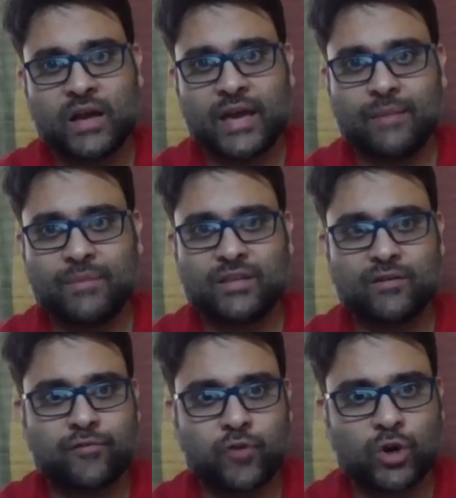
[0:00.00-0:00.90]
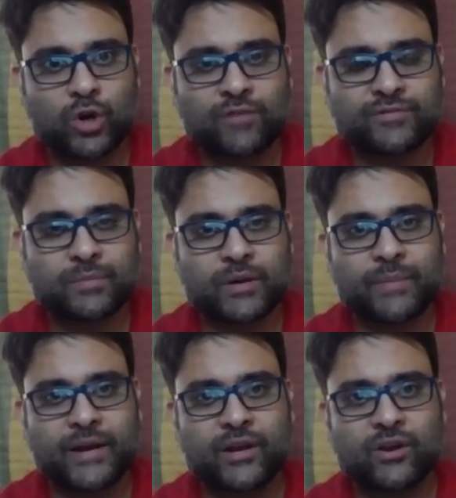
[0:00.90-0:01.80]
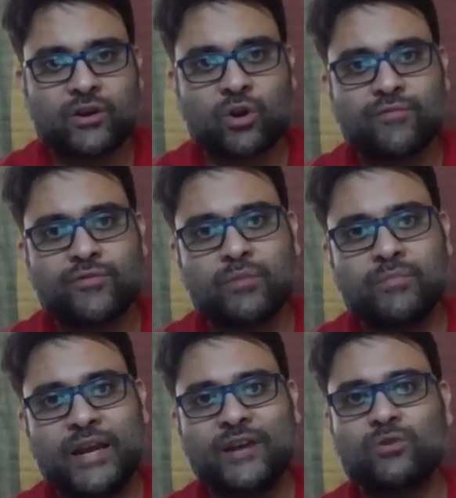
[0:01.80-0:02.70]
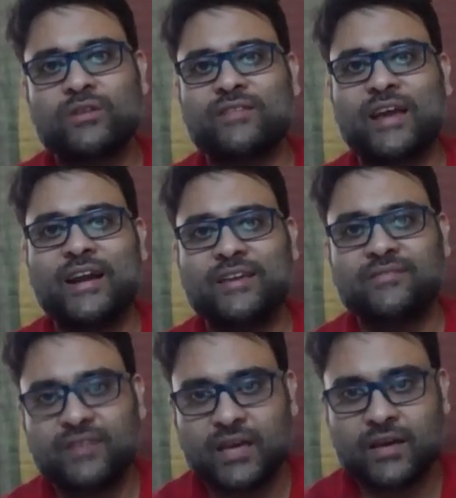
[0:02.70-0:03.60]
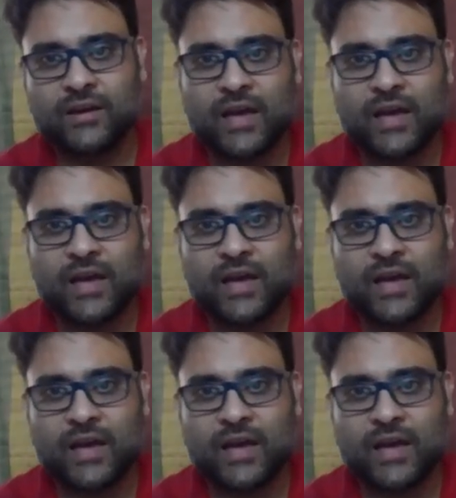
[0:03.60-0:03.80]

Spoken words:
E be the foot of the perpendicular drawn from D to the side AC,